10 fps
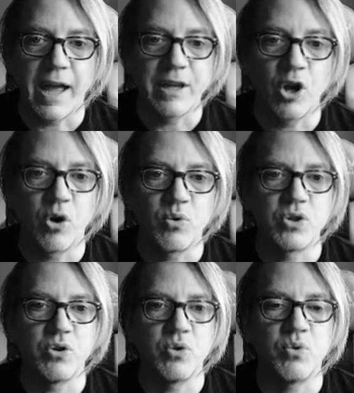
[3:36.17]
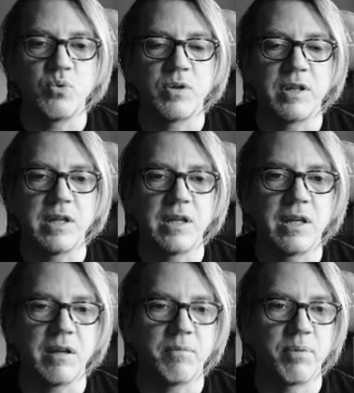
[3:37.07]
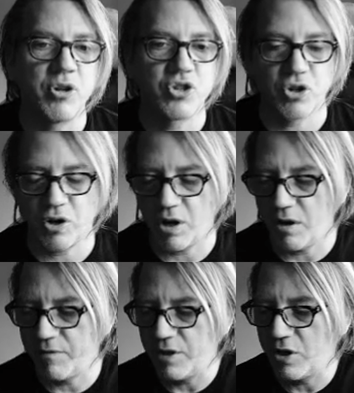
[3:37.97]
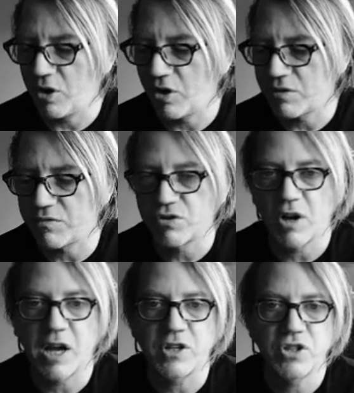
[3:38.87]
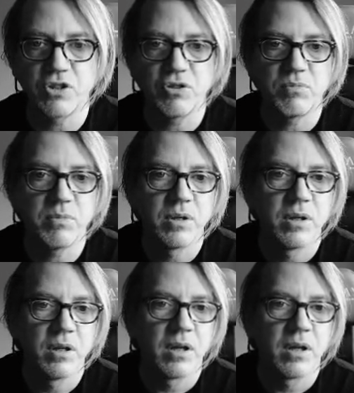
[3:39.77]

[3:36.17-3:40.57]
I go to the picture of the Curse of Strahd Tomb.